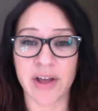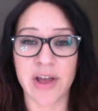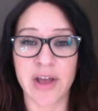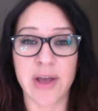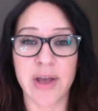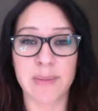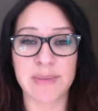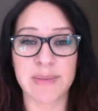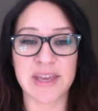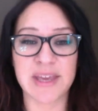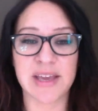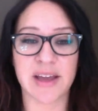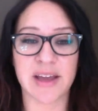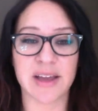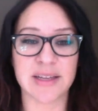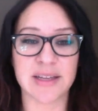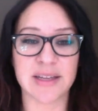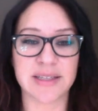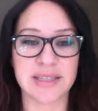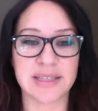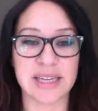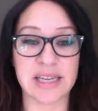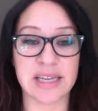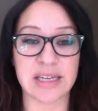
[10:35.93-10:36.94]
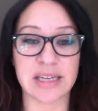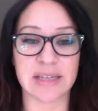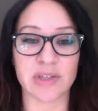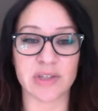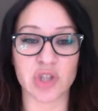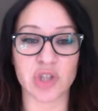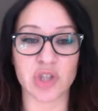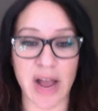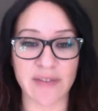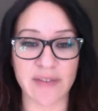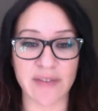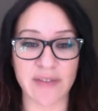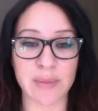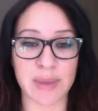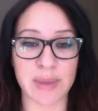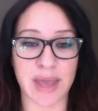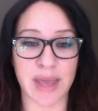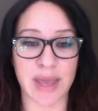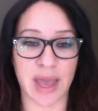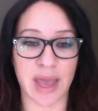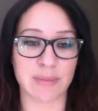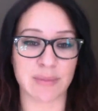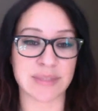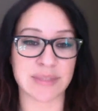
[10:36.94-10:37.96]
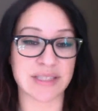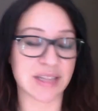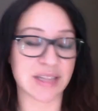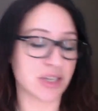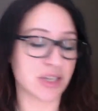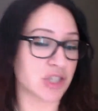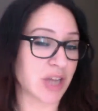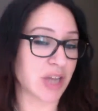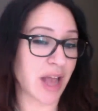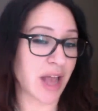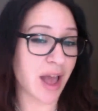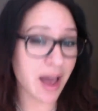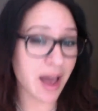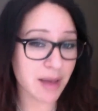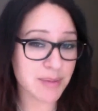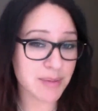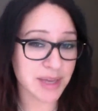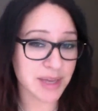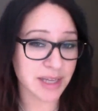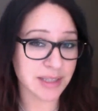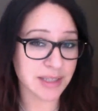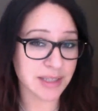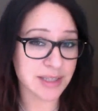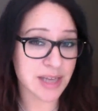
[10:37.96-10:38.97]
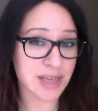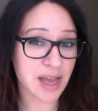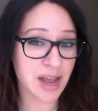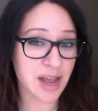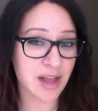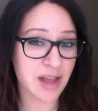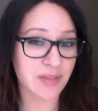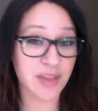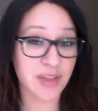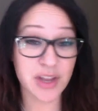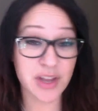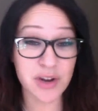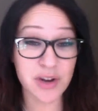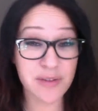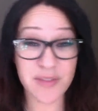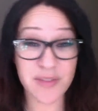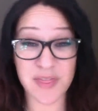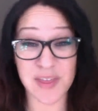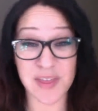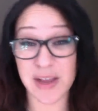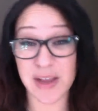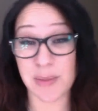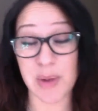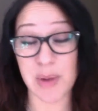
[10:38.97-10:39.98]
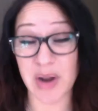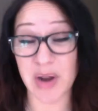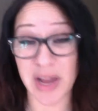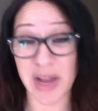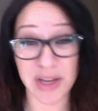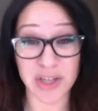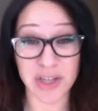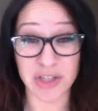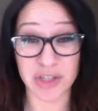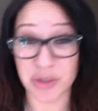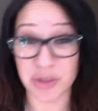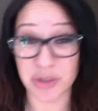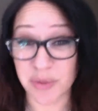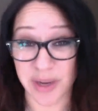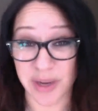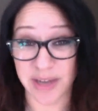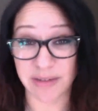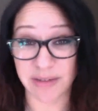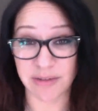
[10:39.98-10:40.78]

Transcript: because it driving became such a habit that you don't even think about how you do it.